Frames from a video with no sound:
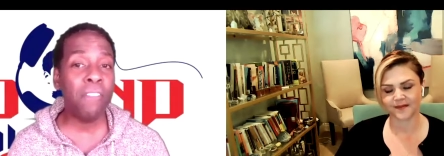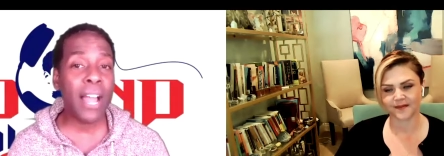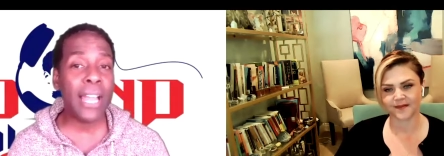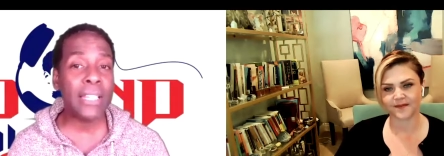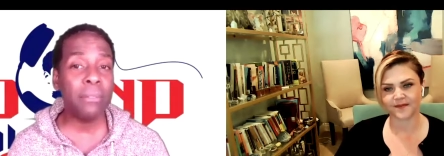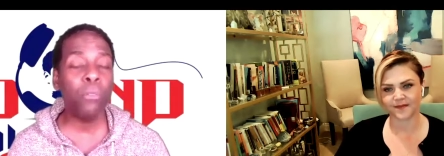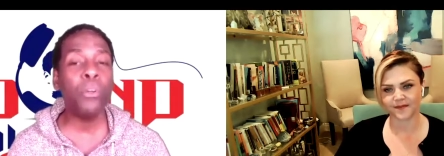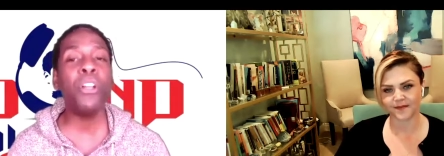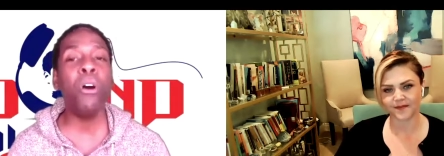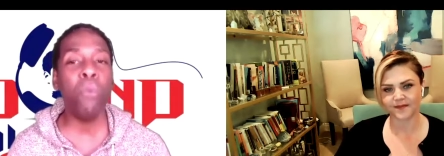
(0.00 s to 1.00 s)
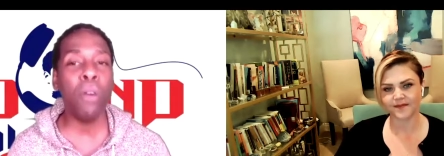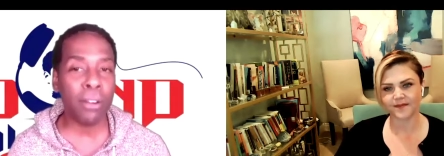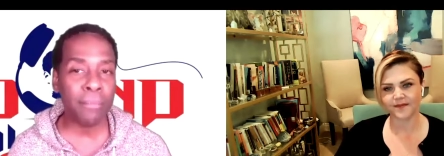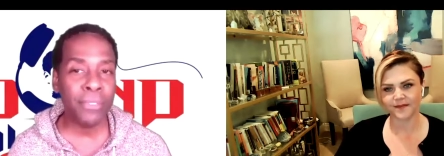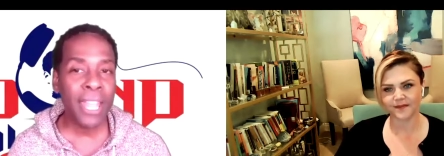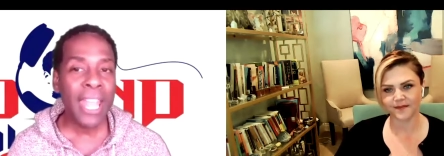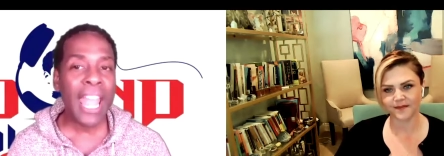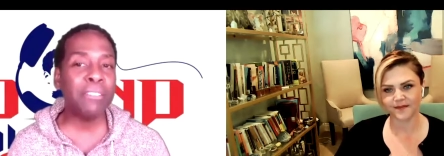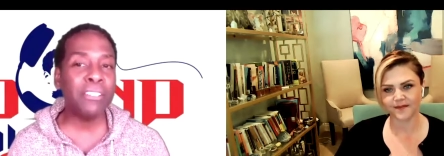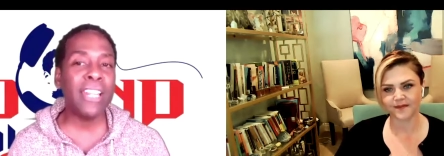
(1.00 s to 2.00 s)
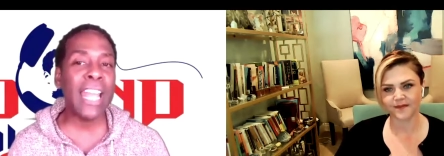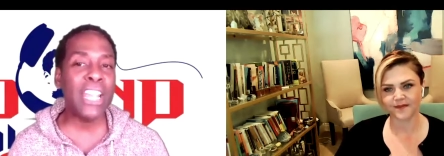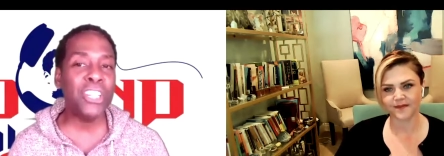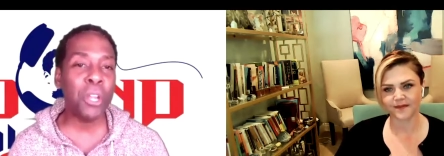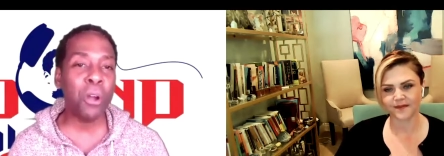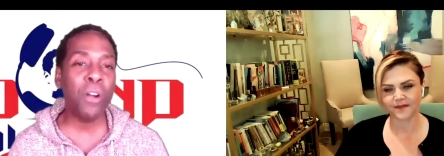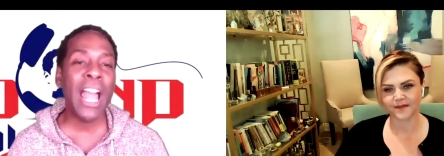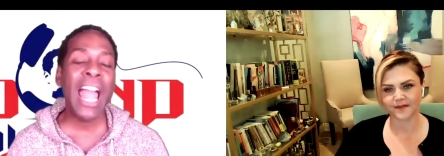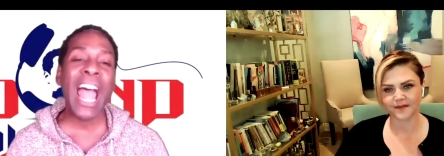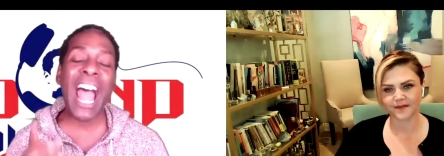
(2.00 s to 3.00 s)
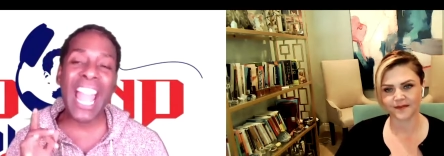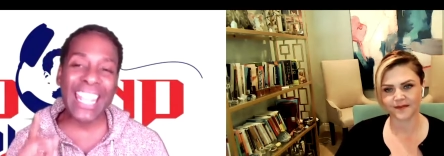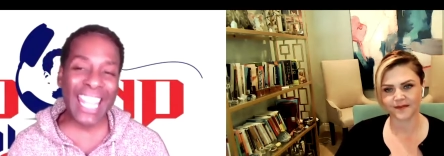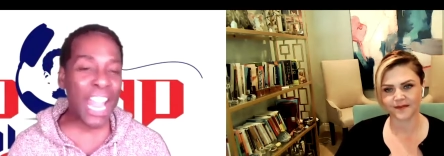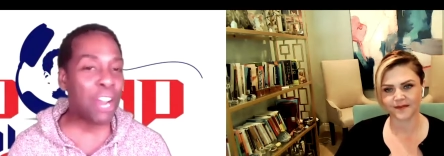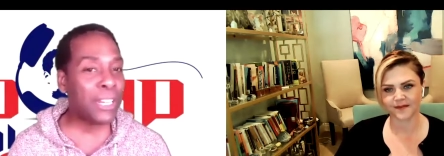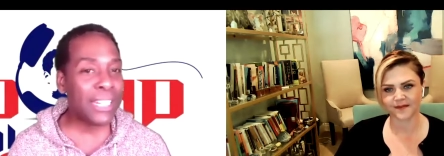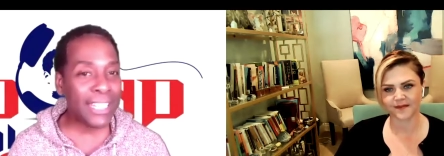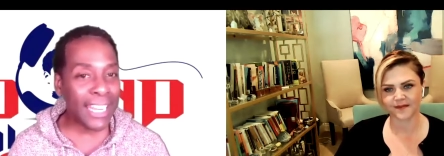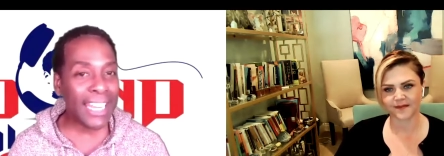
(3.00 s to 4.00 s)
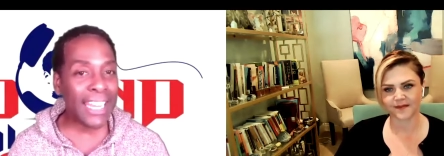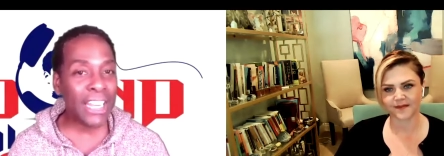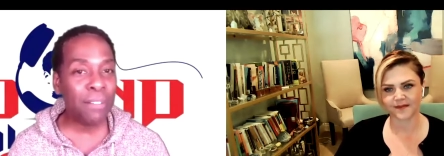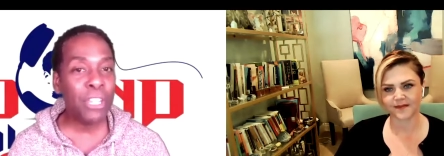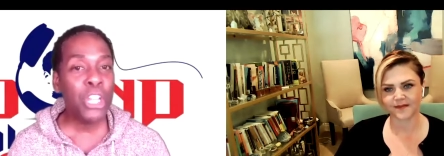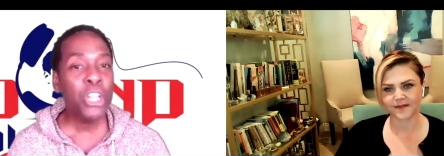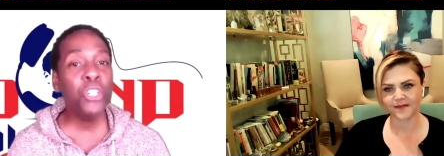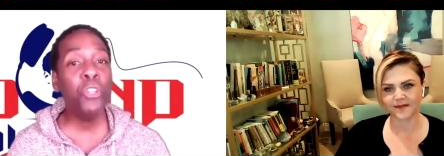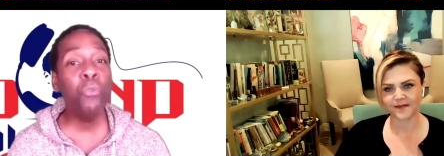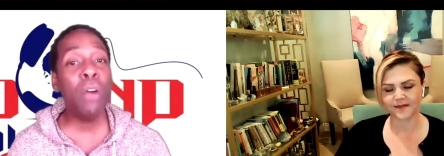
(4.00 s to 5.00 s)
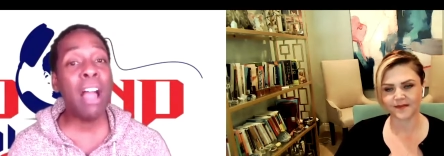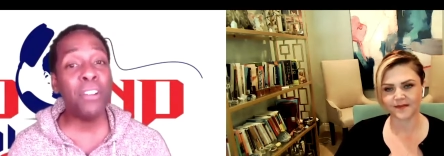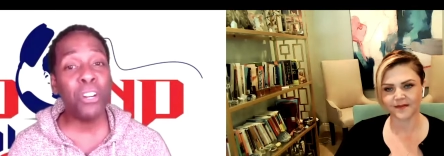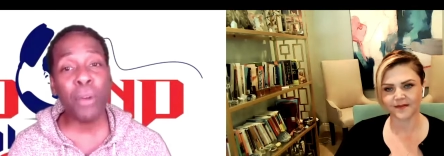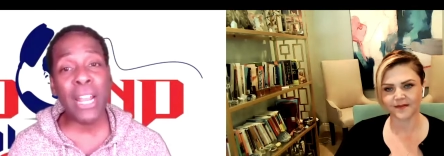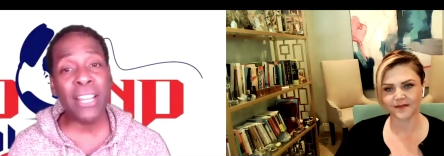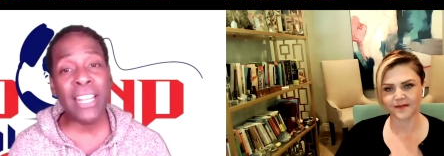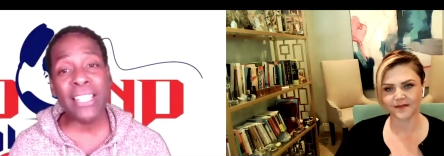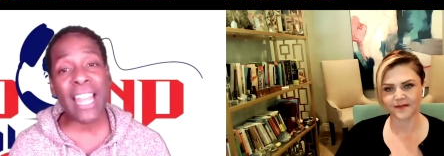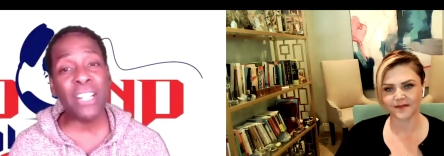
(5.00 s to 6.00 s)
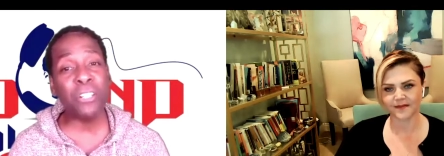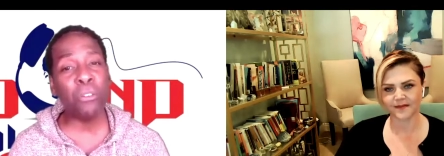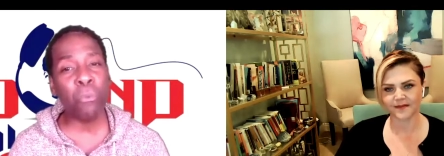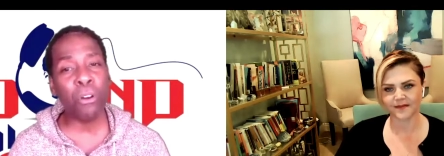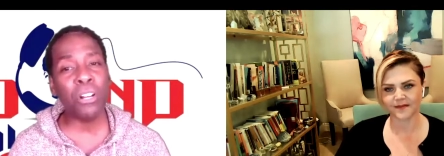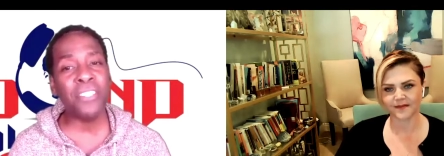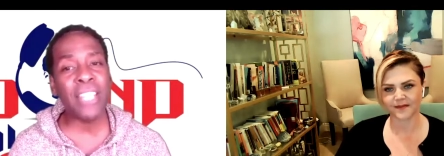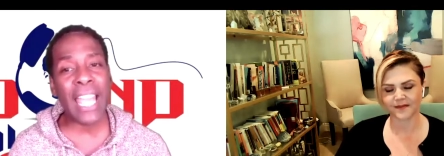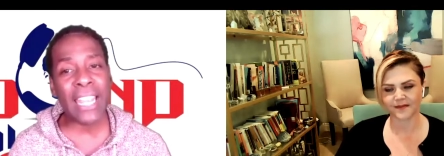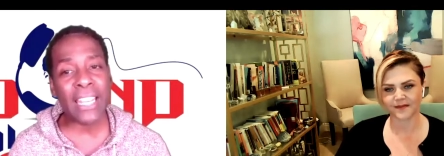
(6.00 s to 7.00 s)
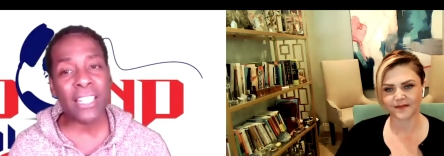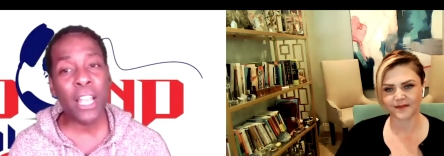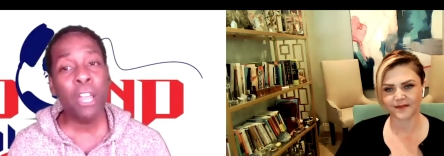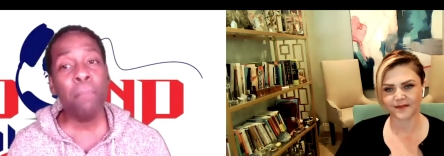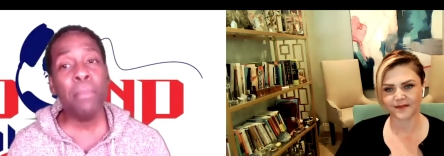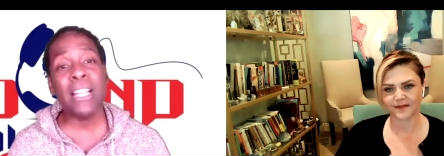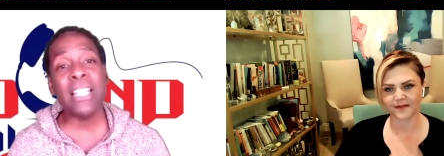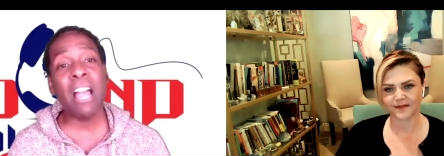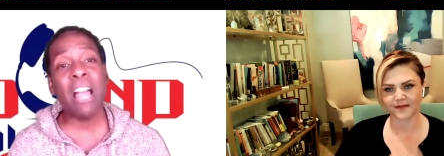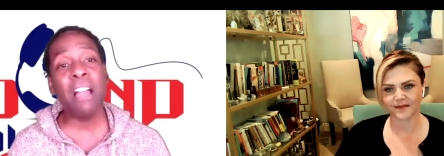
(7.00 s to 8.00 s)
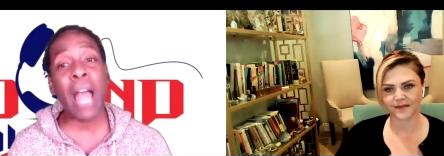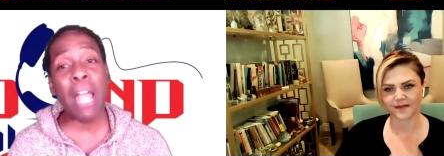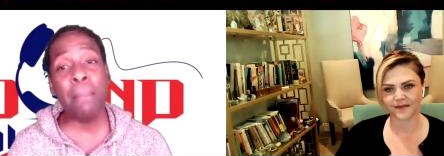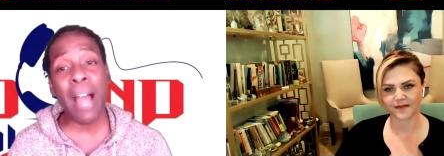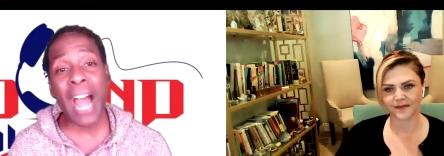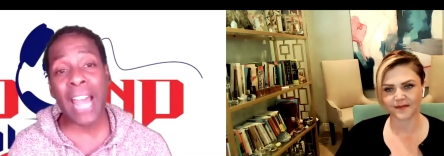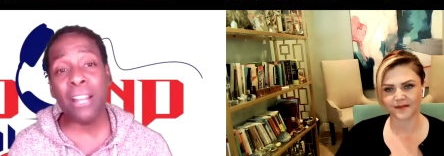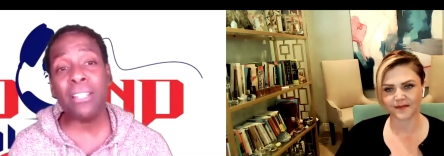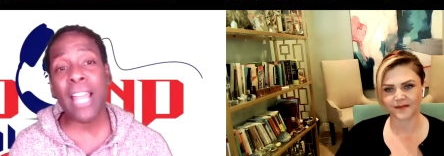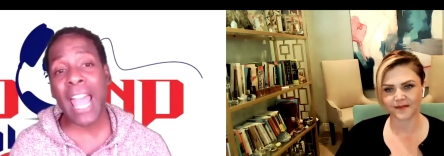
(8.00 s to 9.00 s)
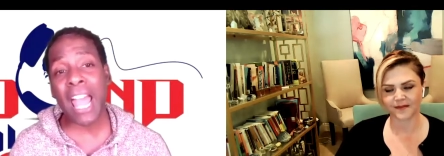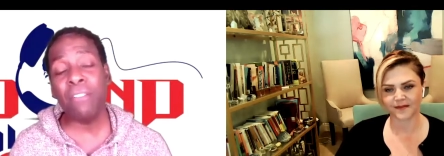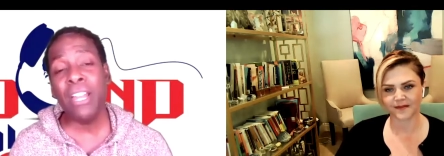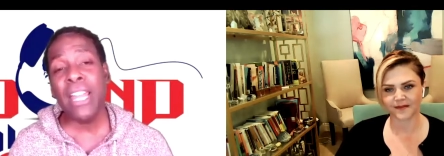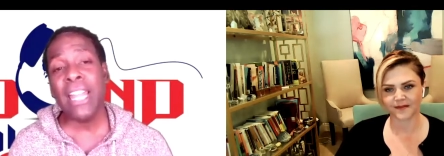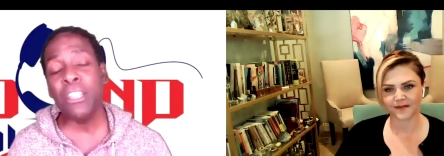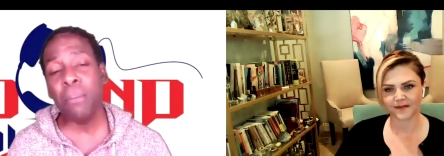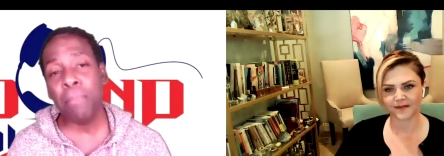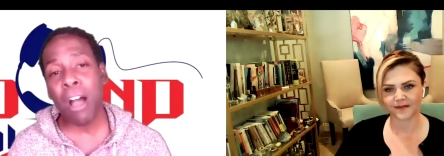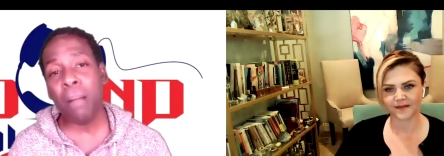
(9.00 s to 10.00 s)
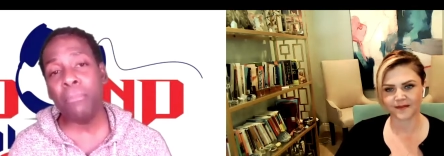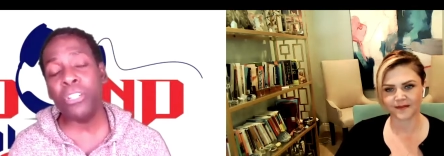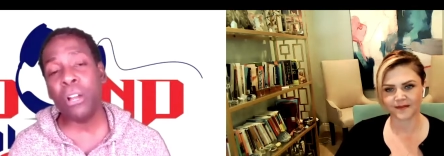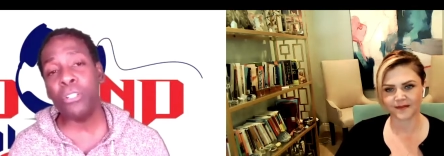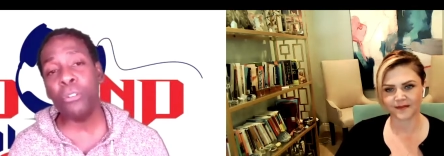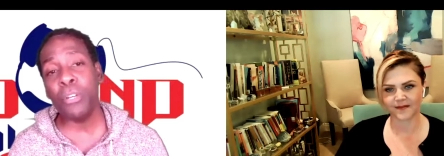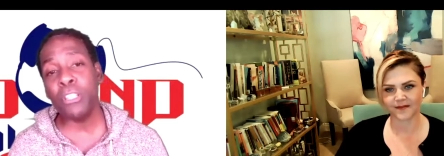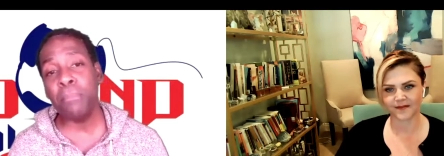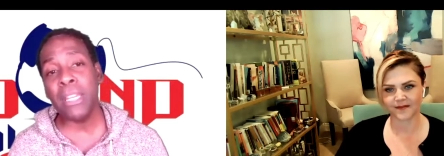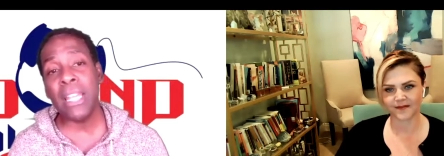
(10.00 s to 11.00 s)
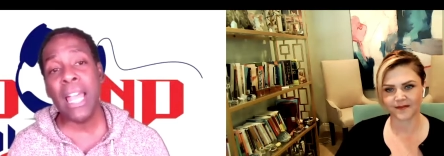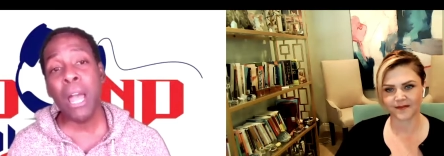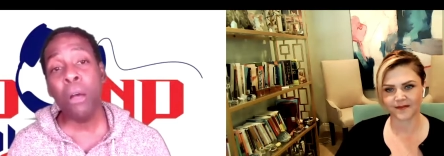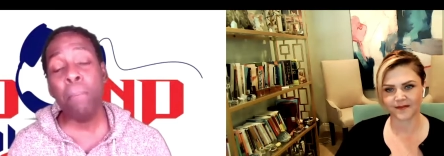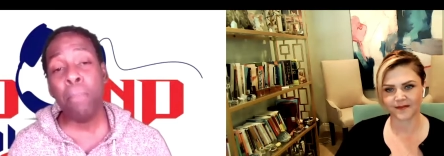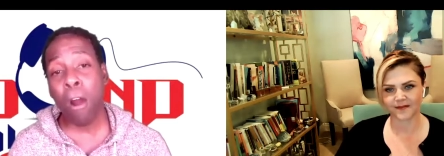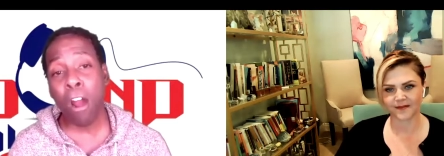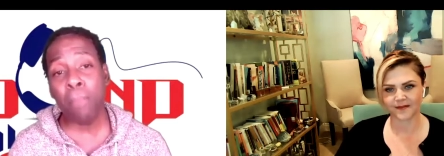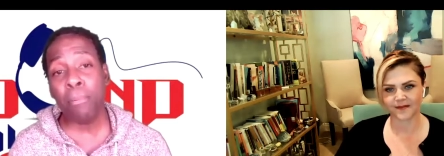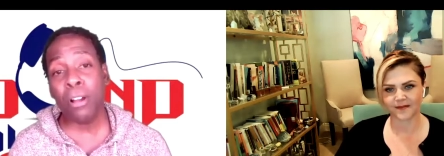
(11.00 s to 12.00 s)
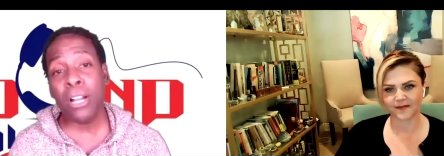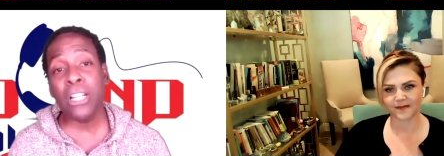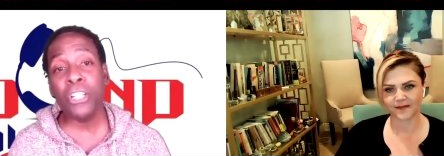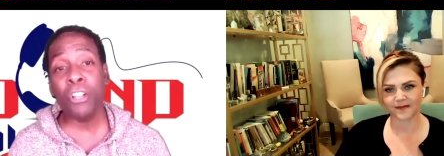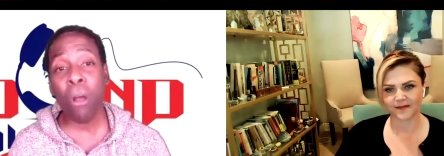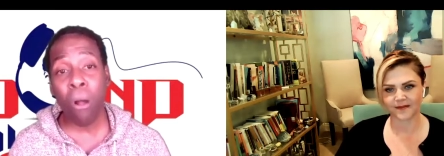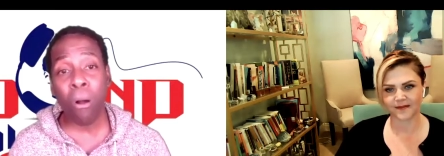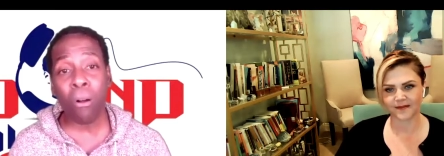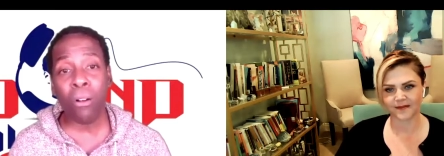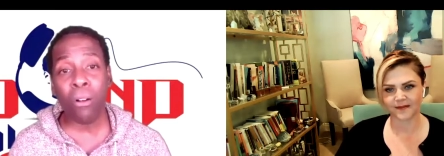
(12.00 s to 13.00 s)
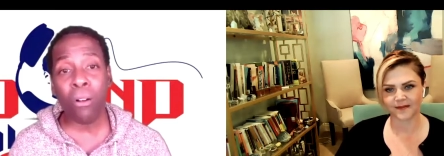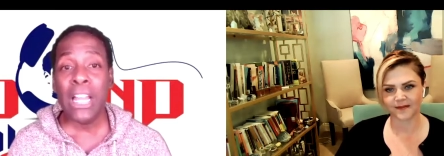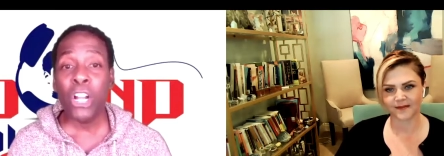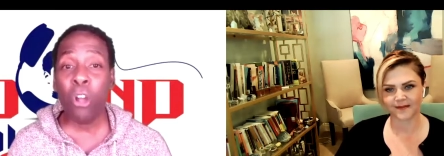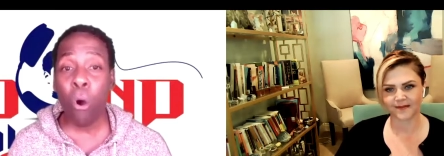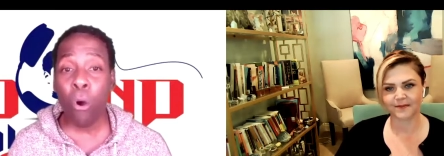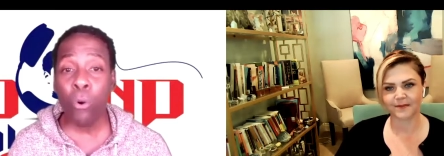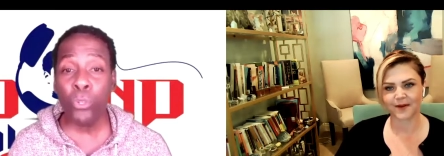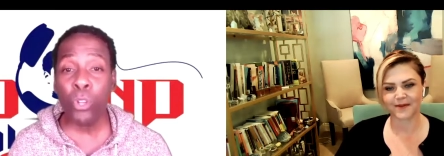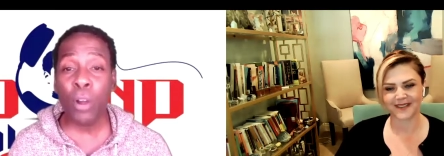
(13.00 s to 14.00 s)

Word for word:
Speaker 1: advice. Well, don't worry. After today's show, I guarantee you will have a greater insight into the world of psychics because I, I am honored to have in the bomb shelter with me Barbara Dahl, go, who's